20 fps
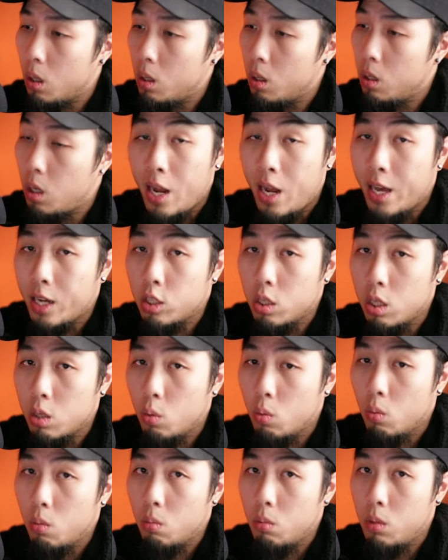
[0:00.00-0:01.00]
we will actually, call
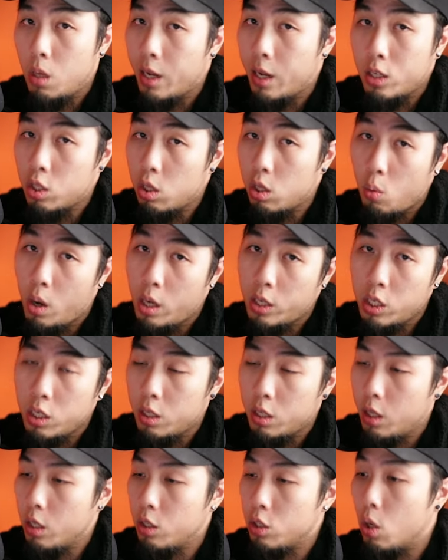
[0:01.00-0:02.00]
you out. Not actually watch
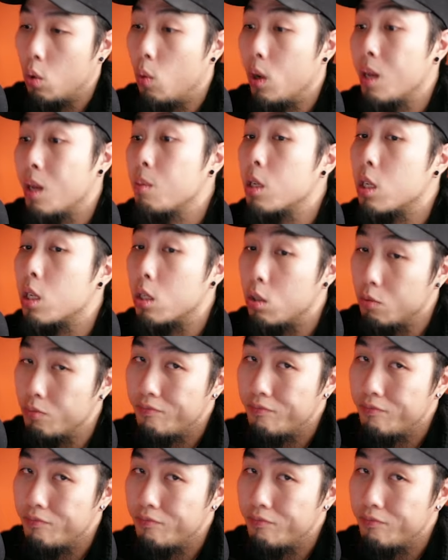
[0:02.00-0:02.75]
anything. So what I'm gonna do,